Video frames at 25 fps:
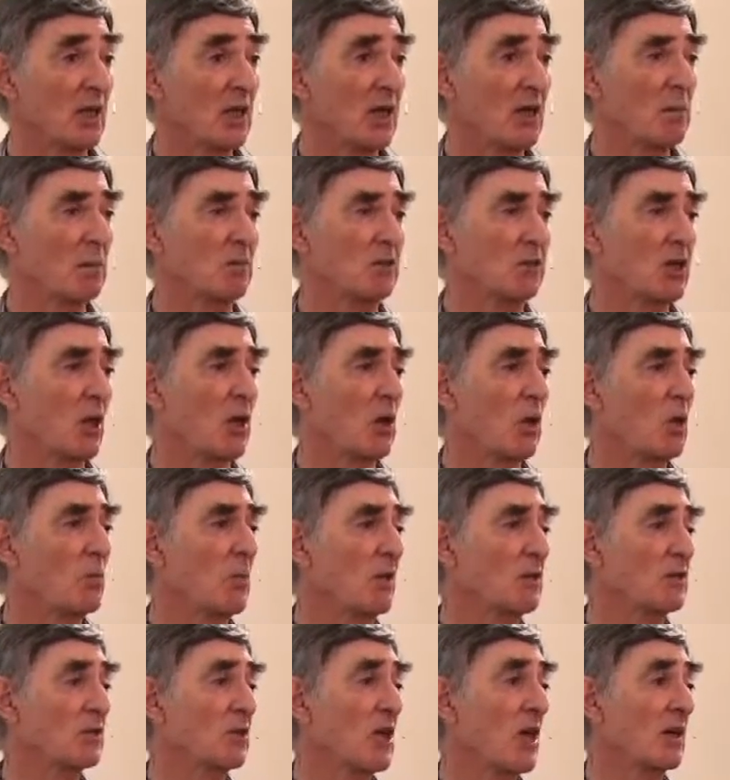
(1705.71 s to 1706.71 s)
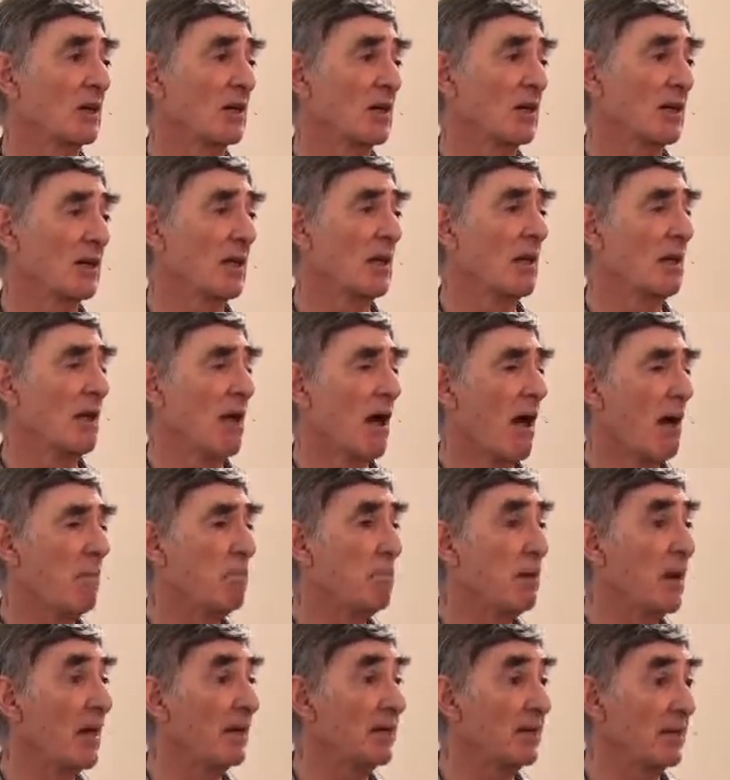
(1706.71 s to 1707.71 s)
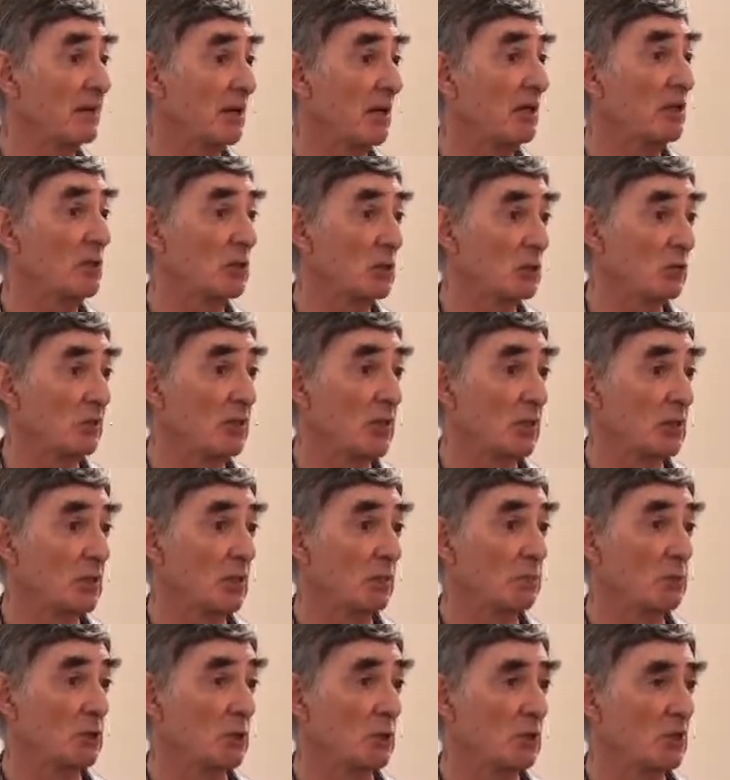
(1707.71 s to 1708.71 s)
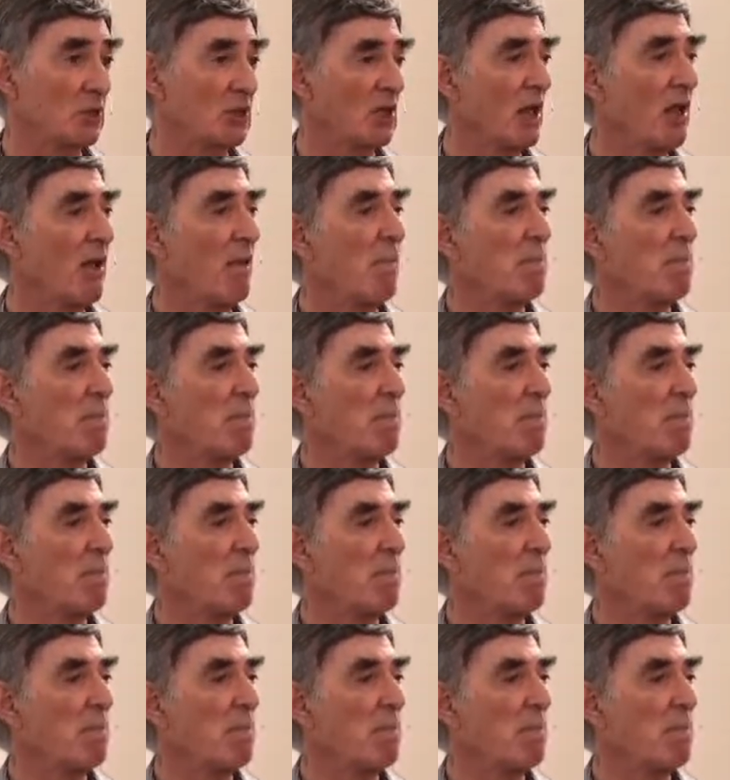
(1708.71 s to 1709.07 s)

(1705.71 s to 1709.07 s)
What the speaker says: It was almost certainly a bloody nose for the Egyptians,